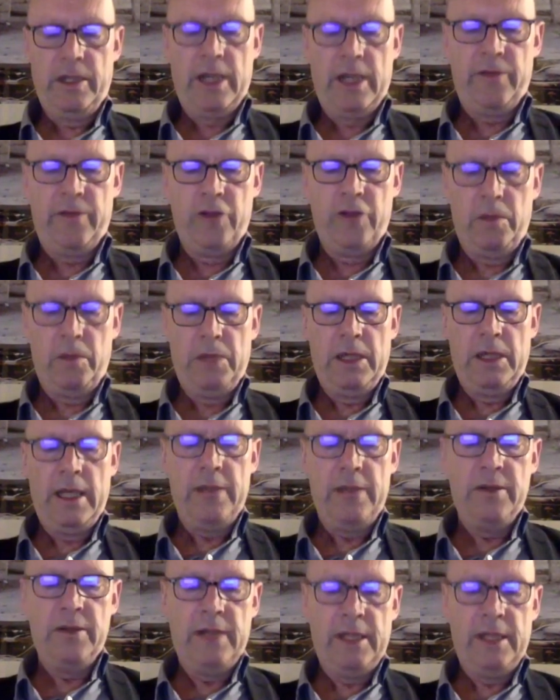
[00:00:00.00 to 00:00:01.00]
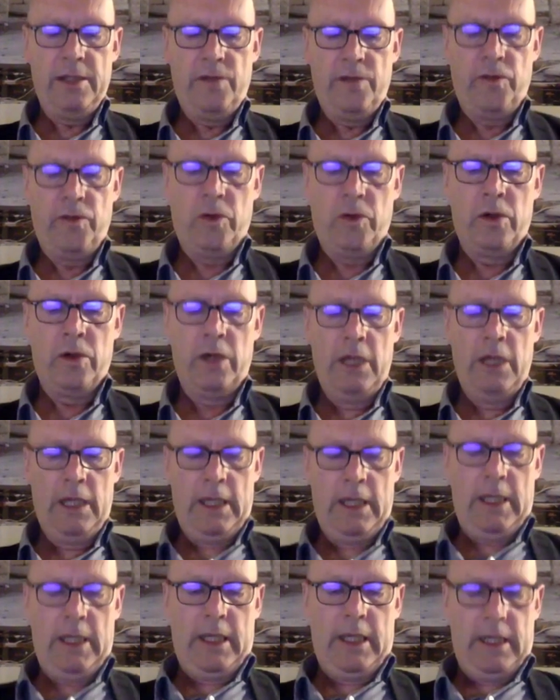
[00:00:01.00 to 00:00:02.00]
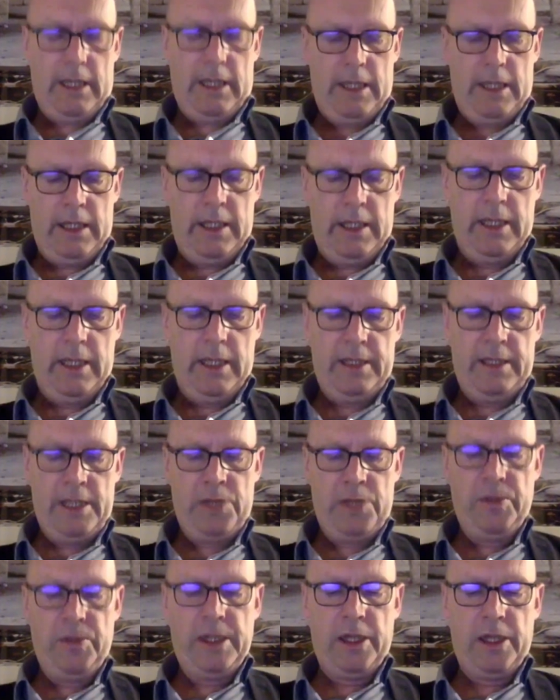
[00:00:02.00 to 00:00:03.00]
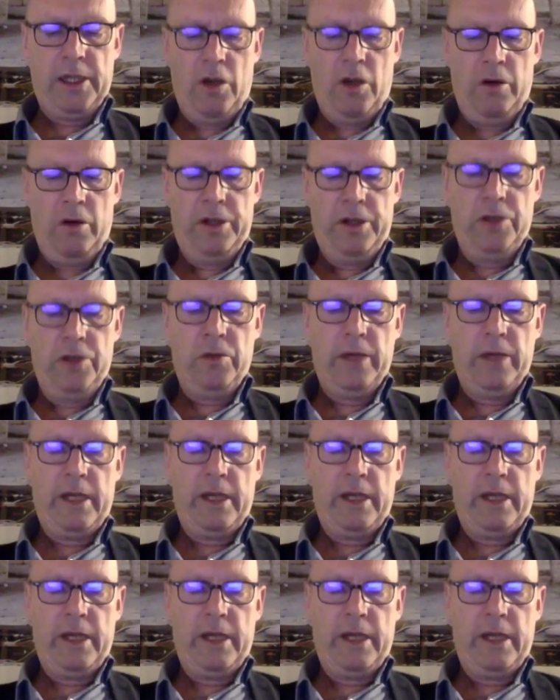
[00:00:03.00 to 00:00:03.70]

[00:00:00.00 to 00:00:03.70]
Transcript: we have not been educated for. And this we can only do